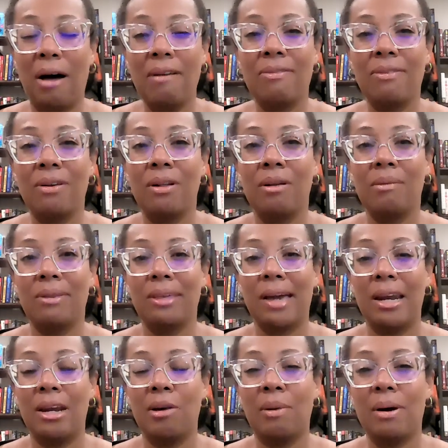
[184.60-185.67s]
thoughtful with the
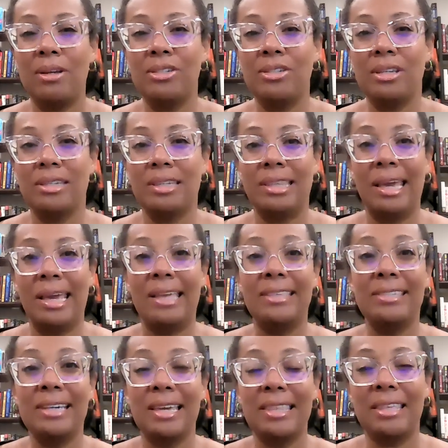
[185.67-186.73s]
kind of questions and the
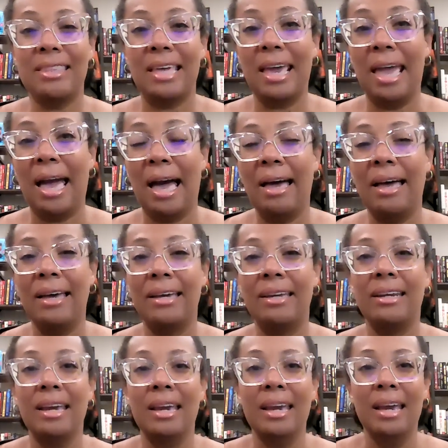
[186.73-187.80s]
insight that they
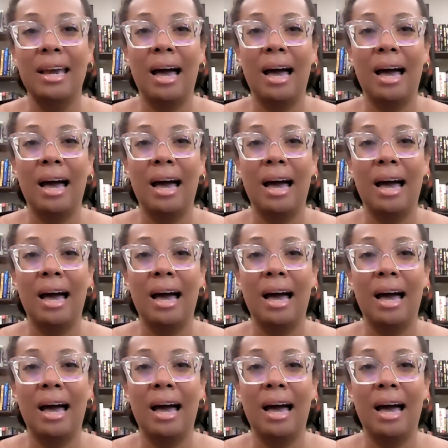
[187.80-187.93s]
had.